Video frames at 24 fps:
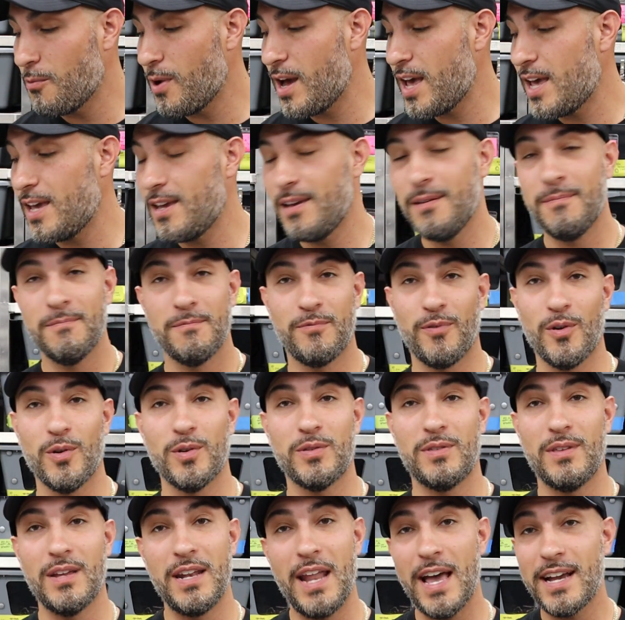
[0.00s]
away for
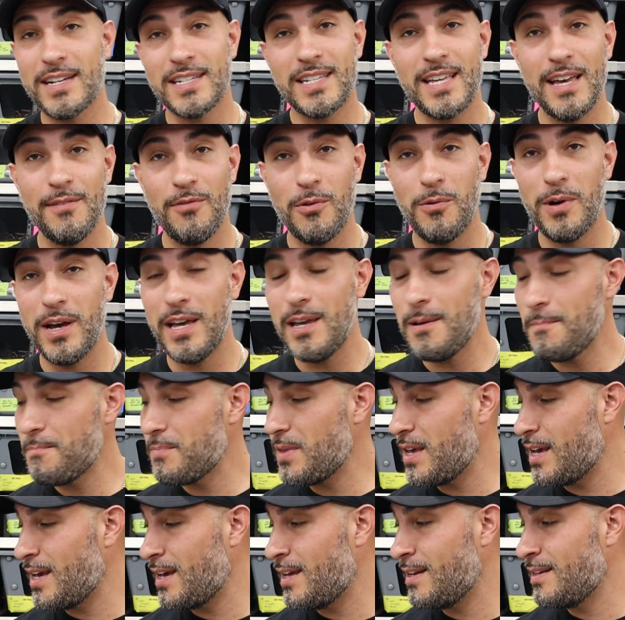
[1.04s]
the next giveaway
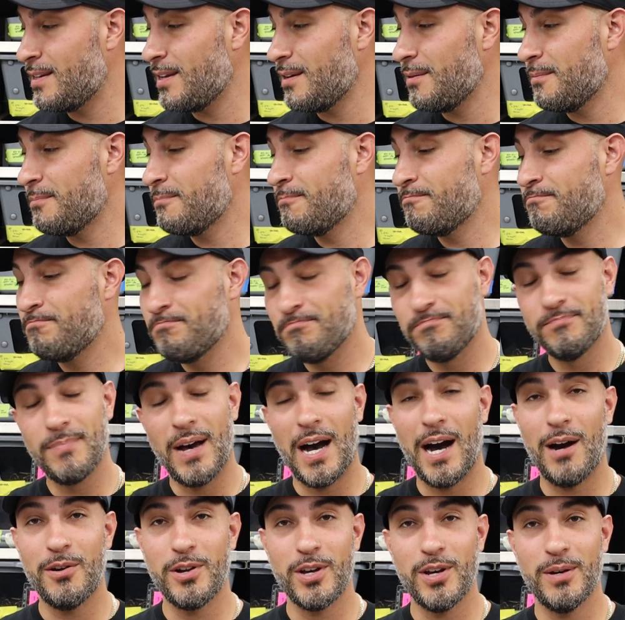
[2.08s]
and
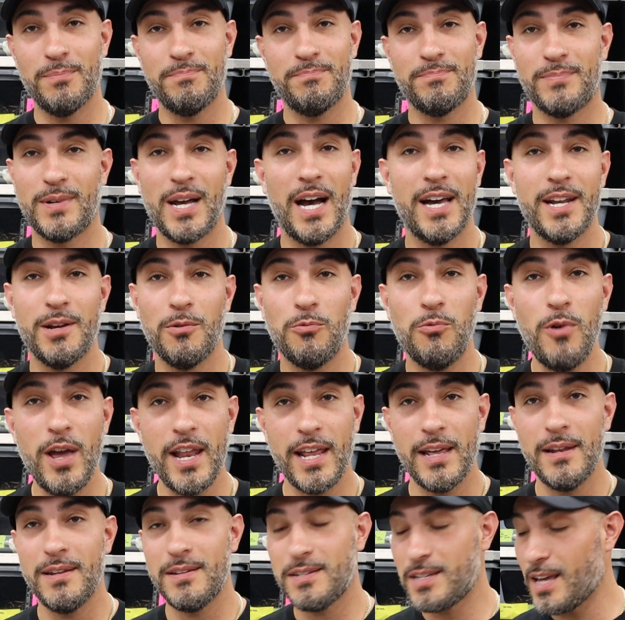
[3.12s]
how to kind of
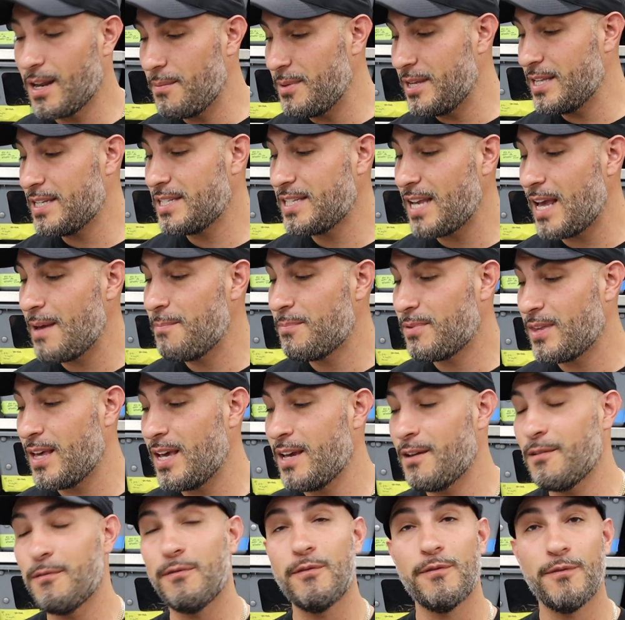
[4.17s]
win it. It's going to be the same
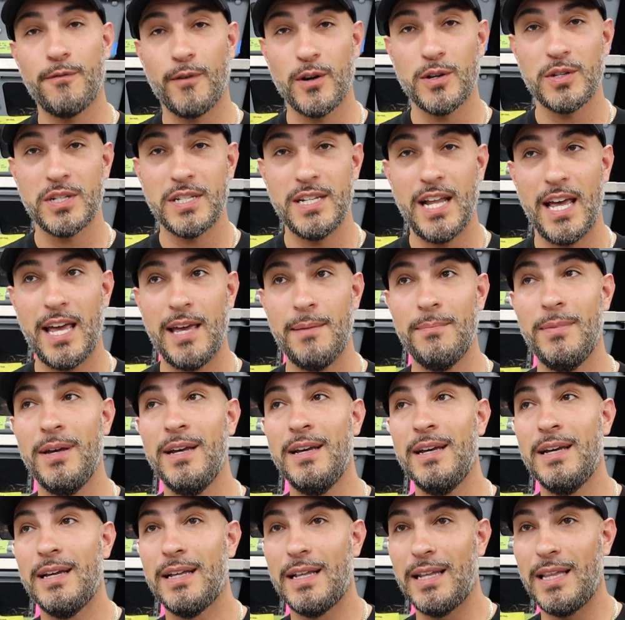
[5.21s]
thing, first name,
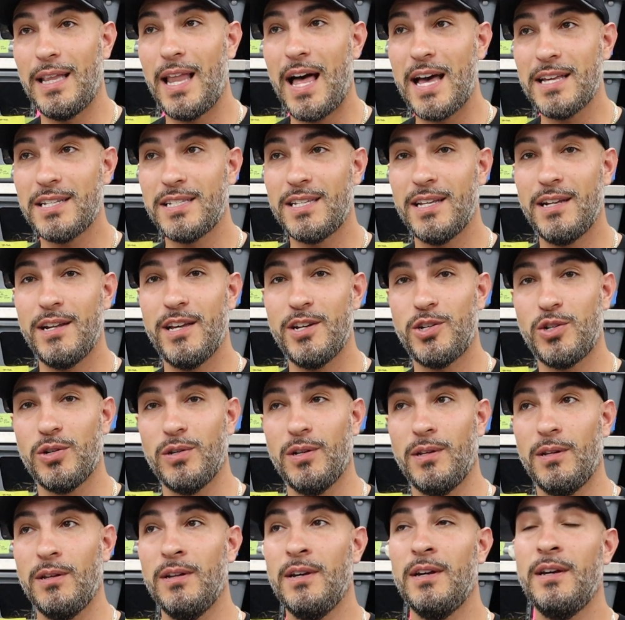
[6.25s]
last
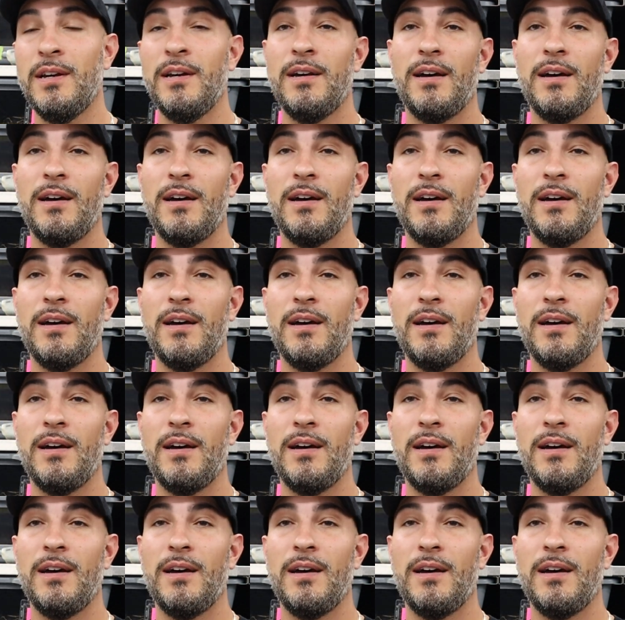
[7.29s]
initial,